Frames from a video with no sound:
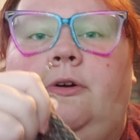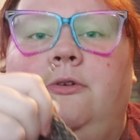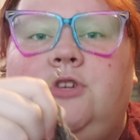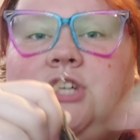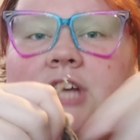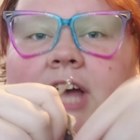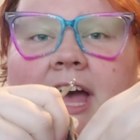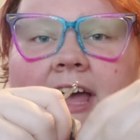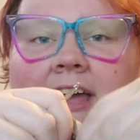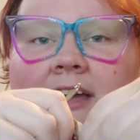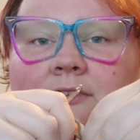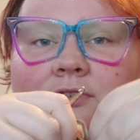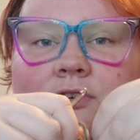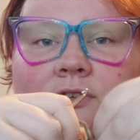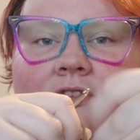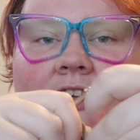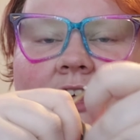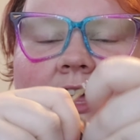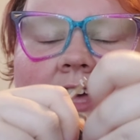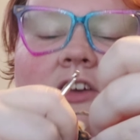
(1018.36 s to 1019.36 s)
crochet if
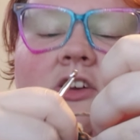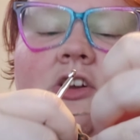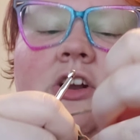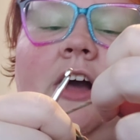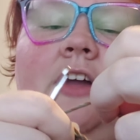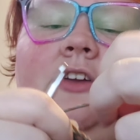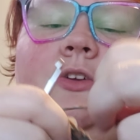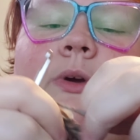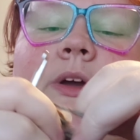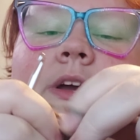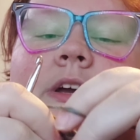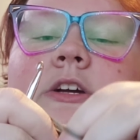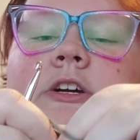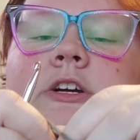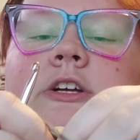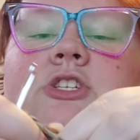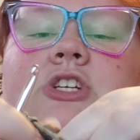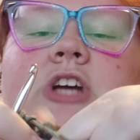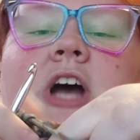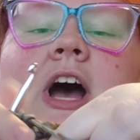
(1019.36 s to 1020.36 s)
you feel like you're not doing a good